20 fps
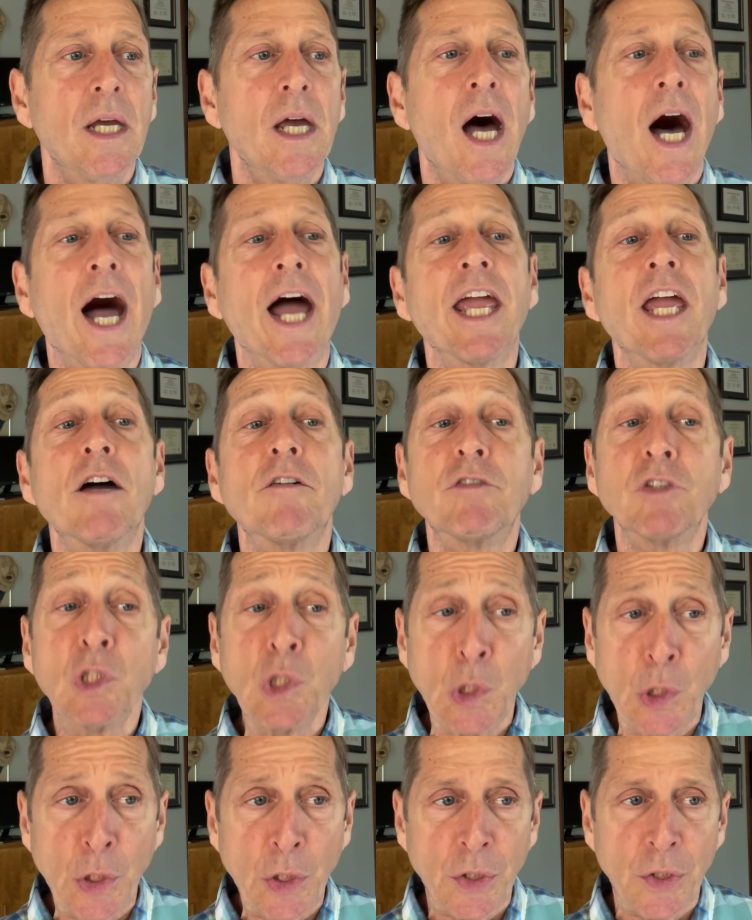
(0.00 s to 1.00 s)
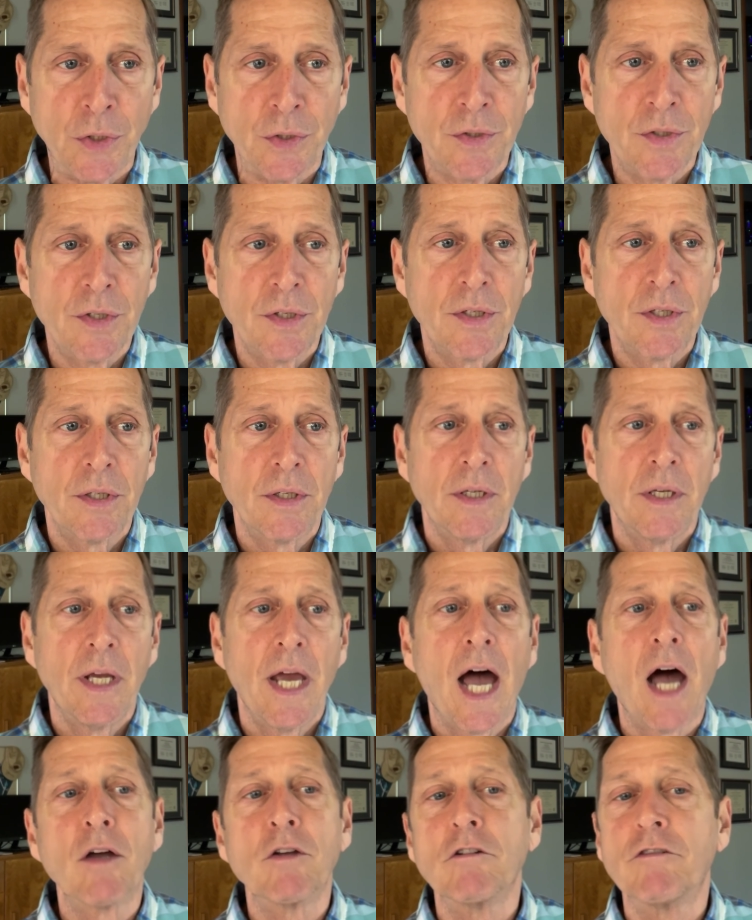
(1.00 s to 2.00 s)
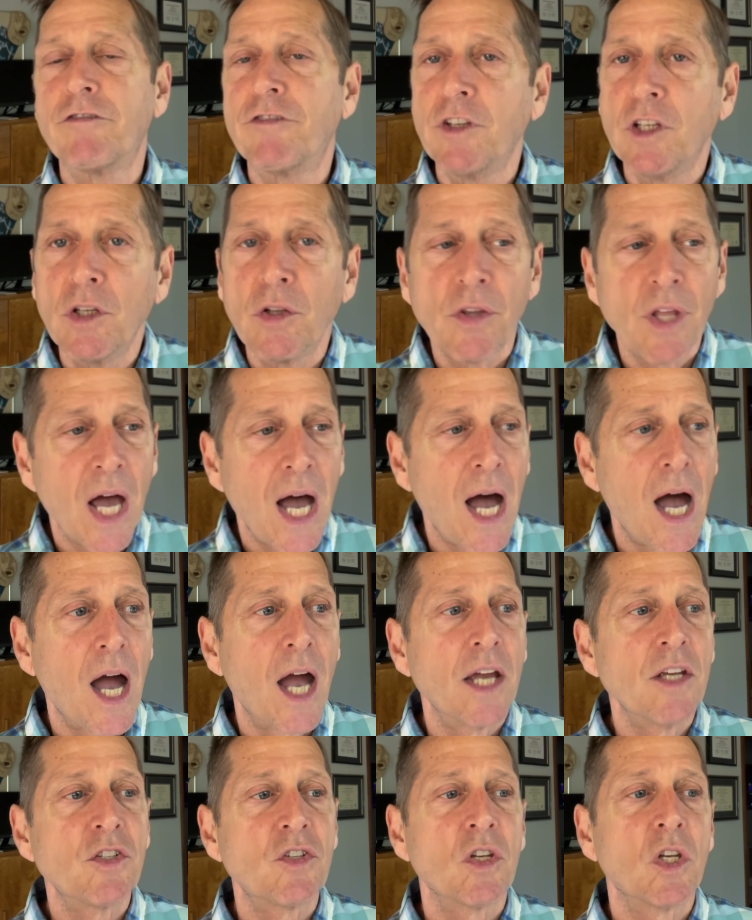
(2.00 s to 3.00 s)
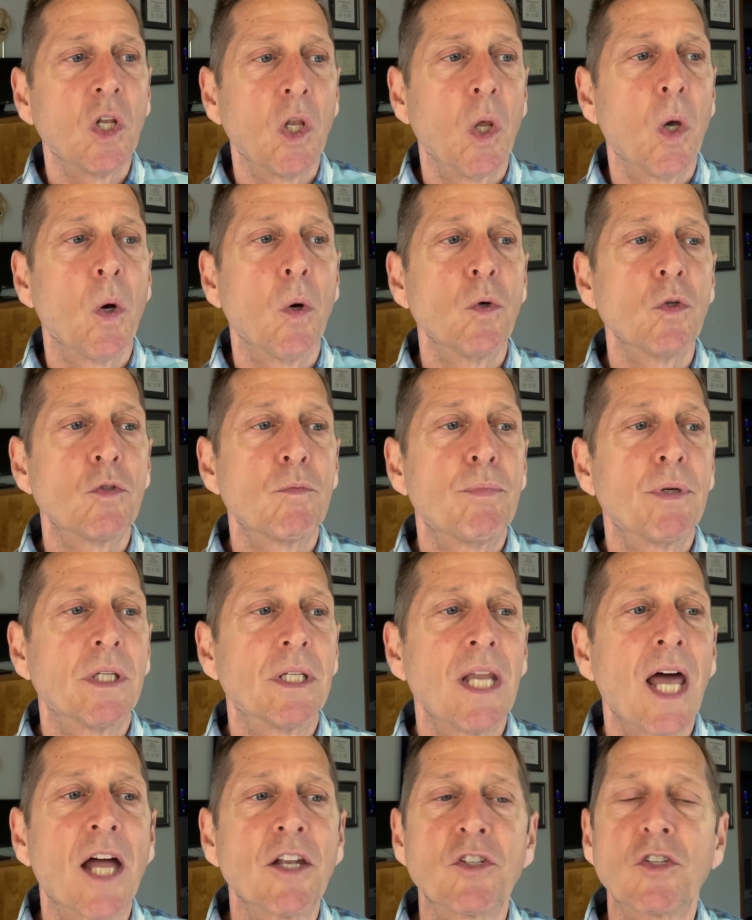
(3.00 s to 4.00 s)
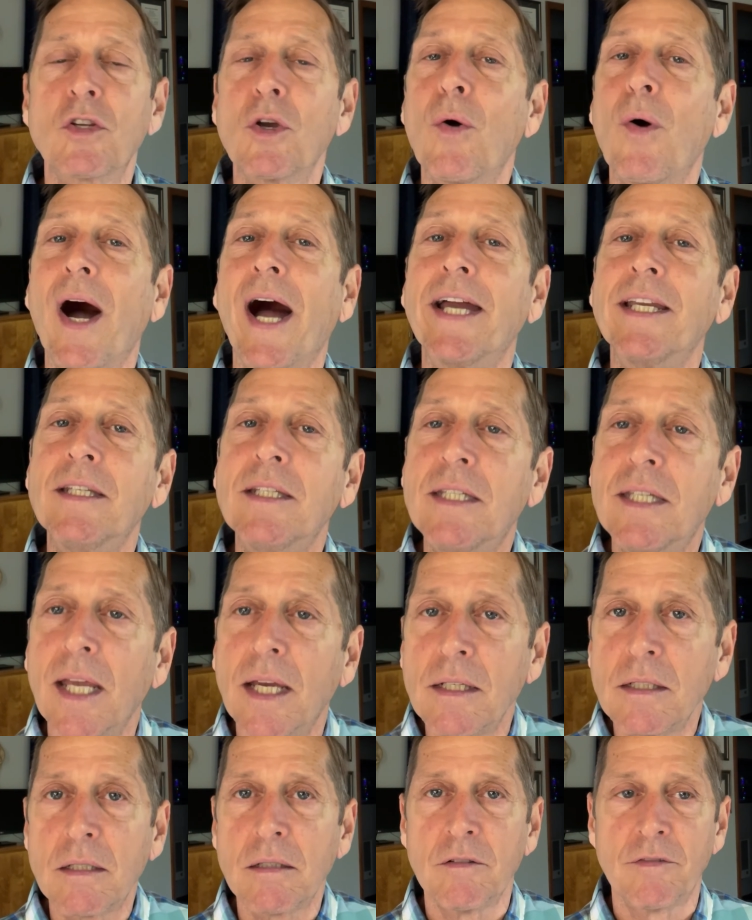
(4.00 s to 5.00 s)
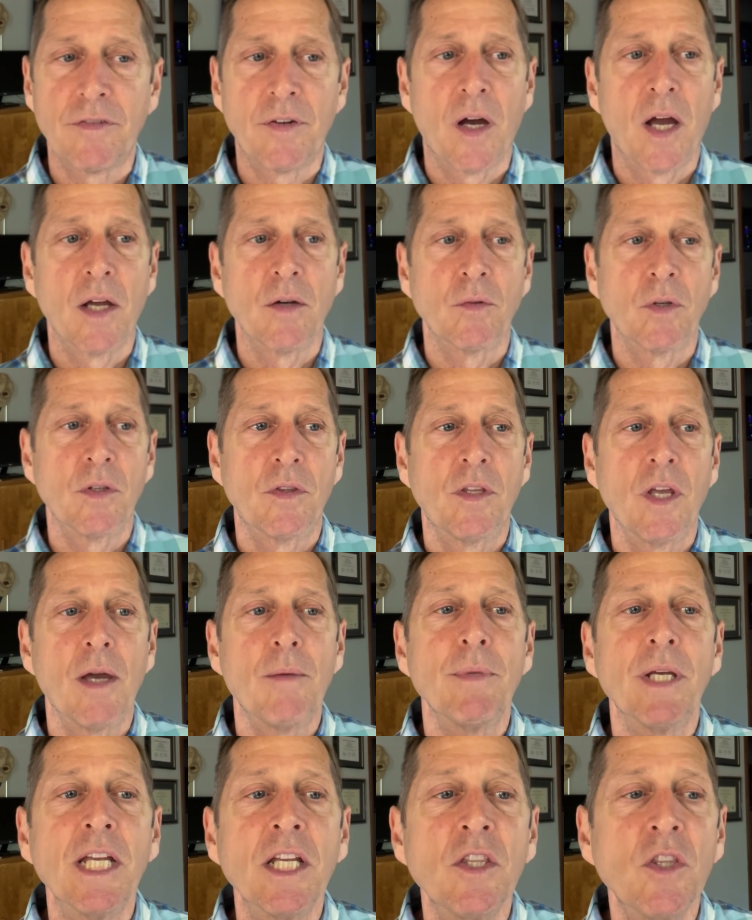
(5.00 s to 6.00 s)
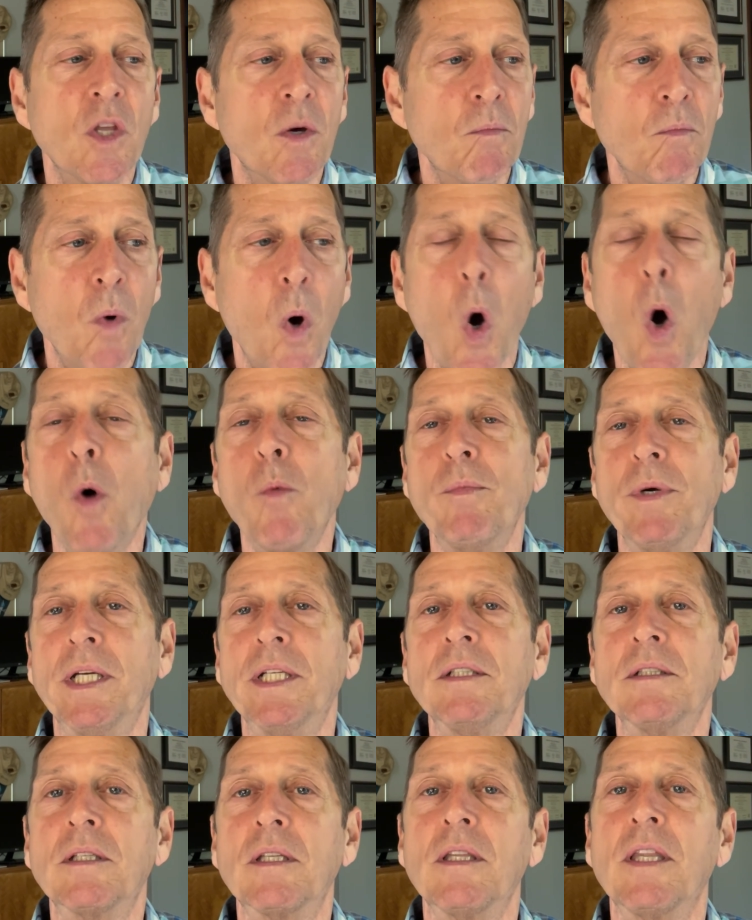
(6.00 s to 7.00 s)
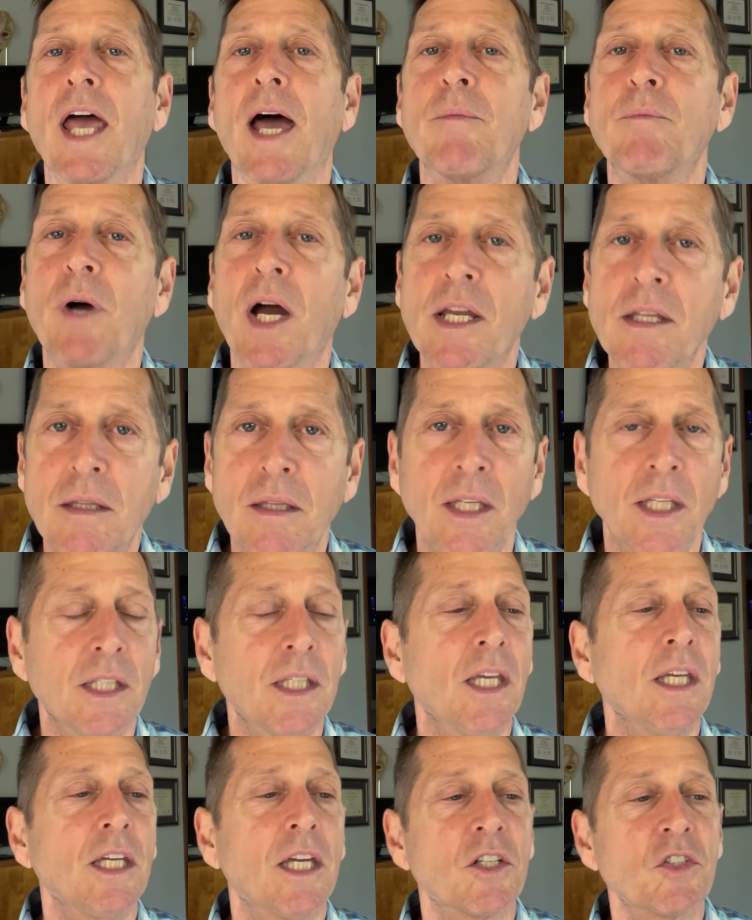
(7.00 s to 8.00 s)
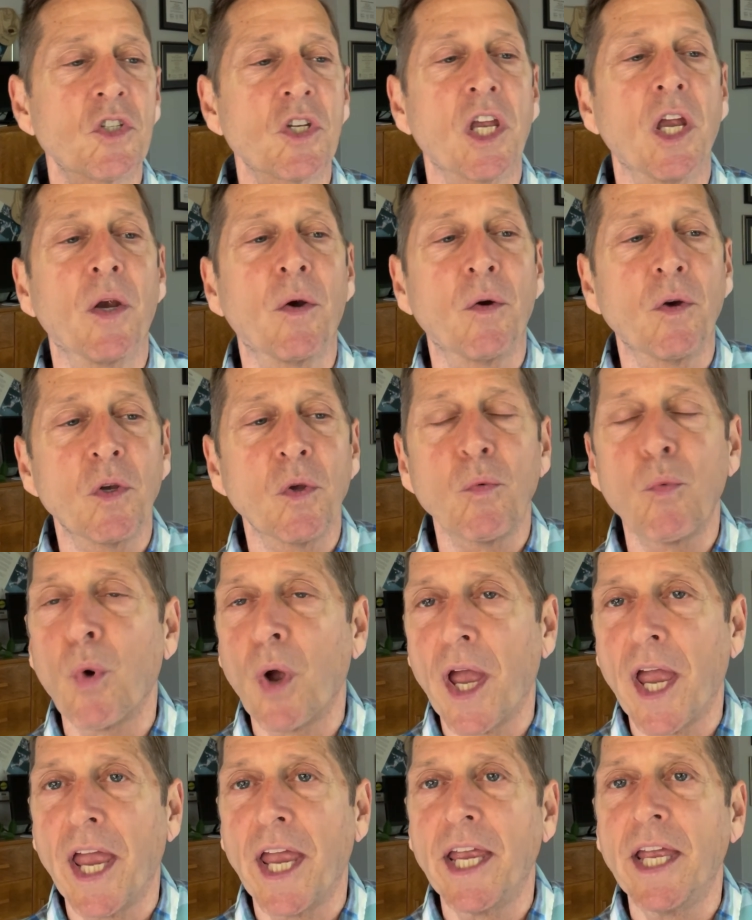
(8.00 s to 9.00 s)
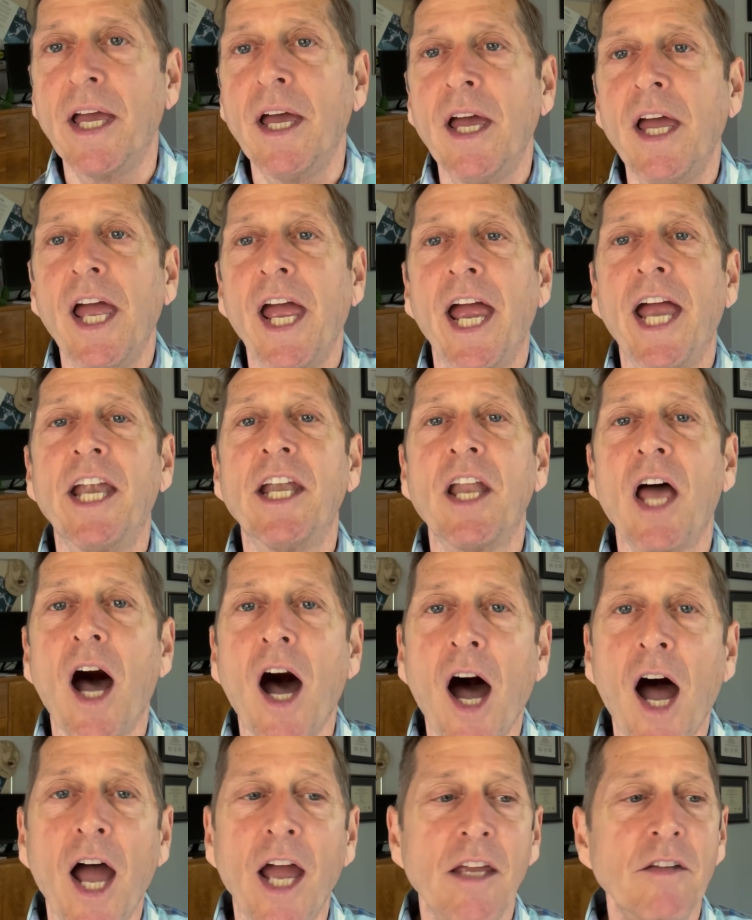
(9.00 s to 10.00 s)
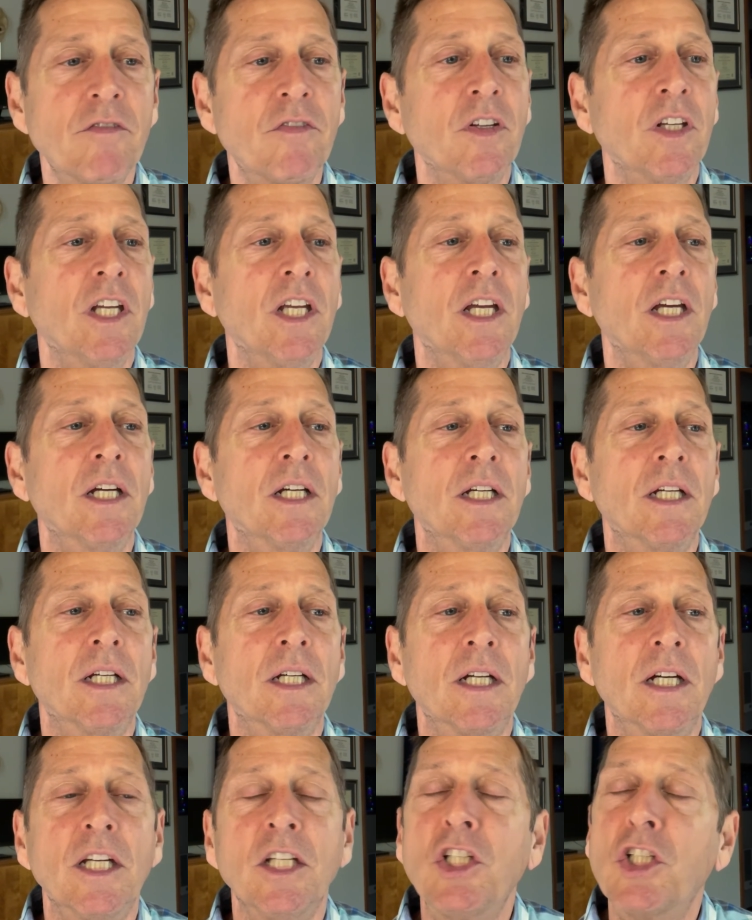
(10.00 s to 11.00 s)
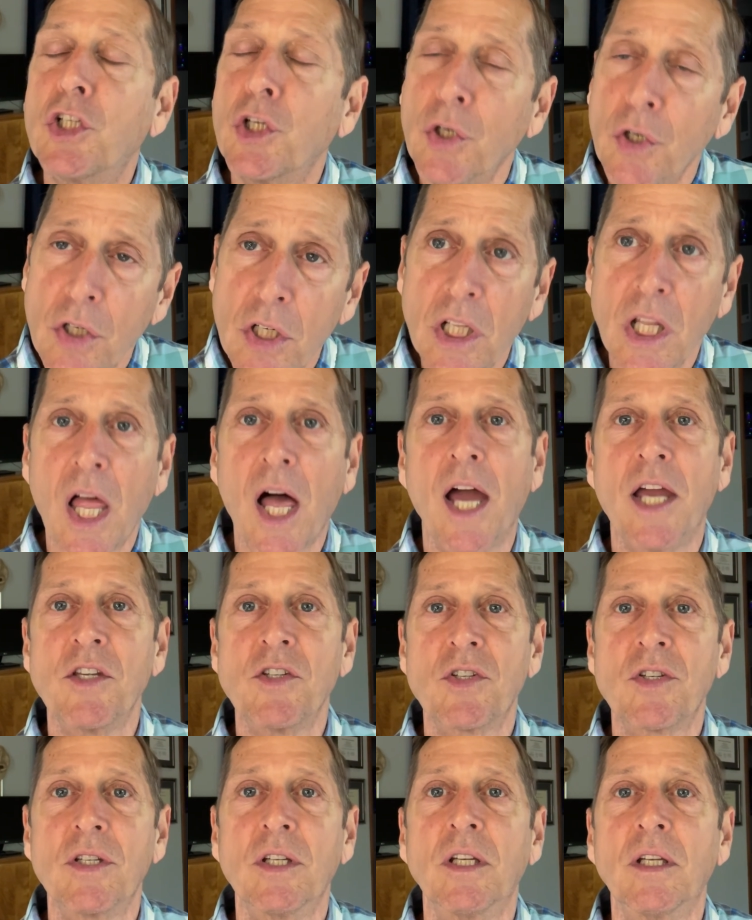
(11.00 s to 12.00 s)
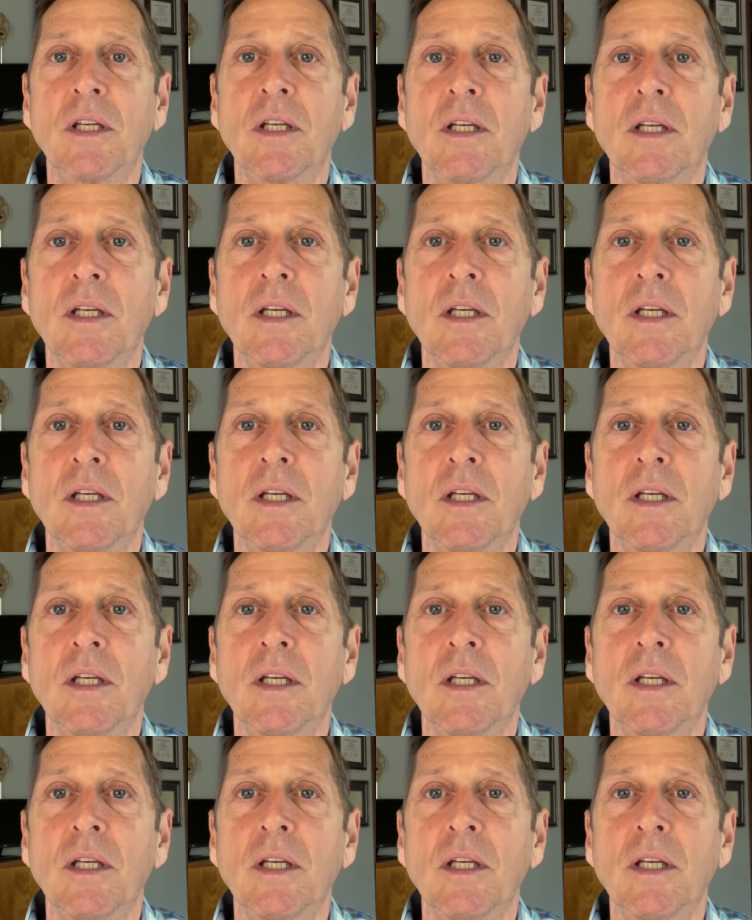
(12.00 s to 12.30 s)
I have learned how to feel the highs and lows, but not so identify with them in the moment that my thinking gets carried away, and I've internalized it